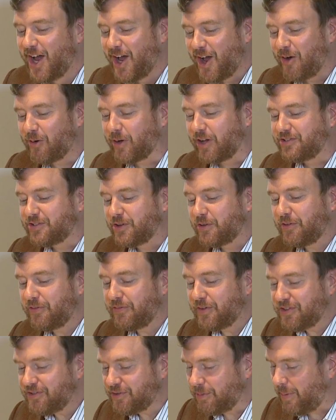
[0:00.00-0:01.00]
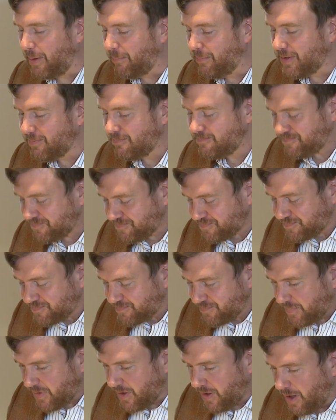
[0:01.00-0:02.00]
Okay, so the First Amendment,
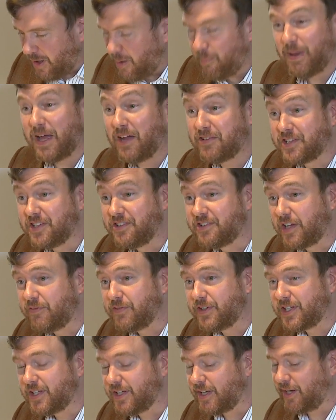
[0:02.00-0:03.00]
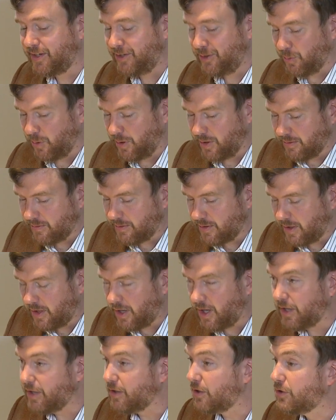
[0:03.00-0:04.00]
passed in
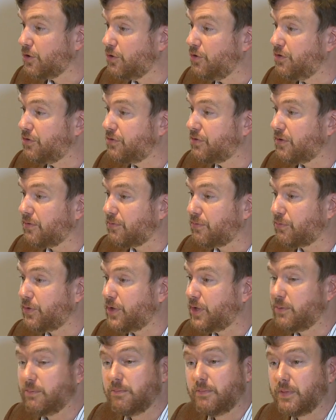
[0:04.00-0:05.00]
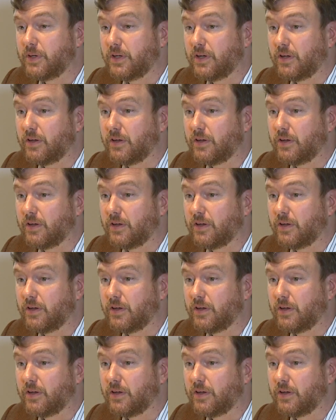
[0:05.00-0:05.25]
1791, includes freedom